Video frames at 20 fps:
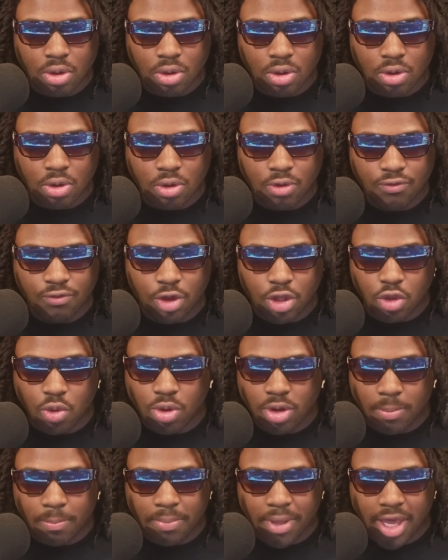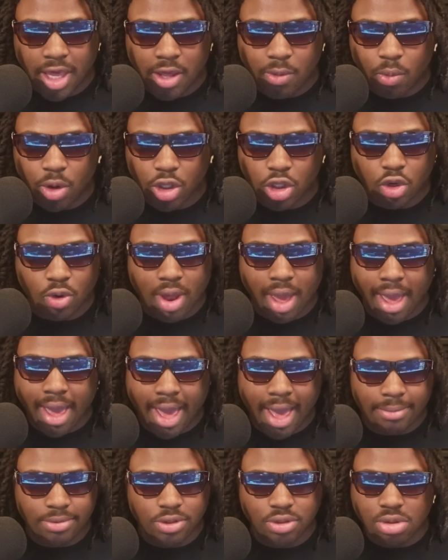for you to be when you're
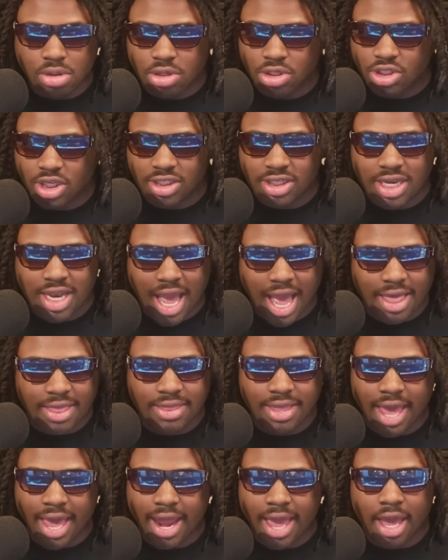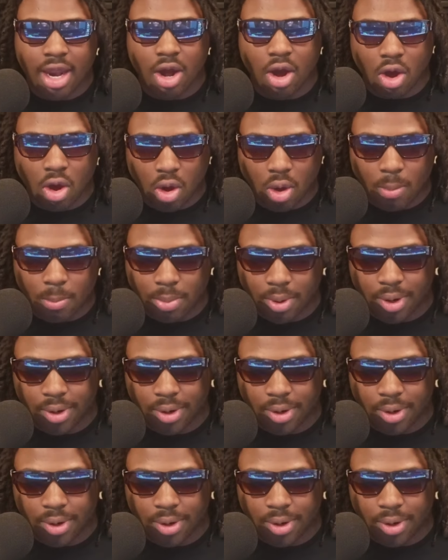absolutely just not that at all, bro.